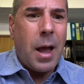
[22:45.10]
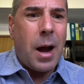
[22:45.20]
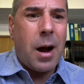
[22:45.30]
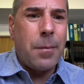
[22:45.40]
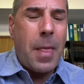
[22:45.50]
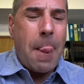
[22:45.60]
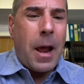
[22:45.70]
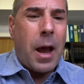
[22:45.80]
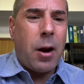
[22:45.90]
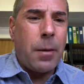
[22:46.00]
And
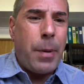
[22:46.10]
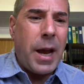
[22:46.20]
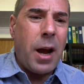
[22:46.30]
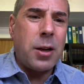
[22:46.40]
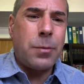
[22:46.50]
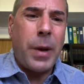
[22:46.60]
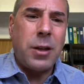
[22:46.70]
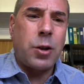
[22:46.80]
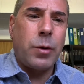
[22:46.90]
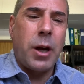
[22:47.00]
on
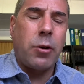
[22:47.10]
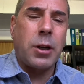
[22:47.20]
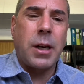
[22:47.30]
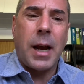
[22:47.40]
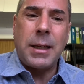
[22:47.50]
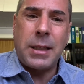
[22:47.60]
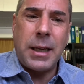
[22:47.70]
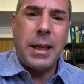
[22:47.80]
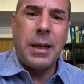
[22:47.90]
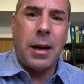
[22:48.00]
page
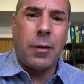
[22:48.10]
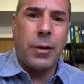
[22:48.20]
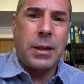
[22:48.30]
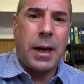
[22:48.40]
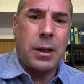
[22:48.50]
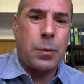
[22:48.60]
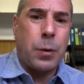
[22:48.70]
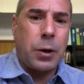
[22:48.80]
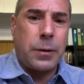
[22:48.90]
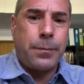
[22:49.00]
319 of the
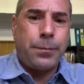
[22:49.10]
textbook,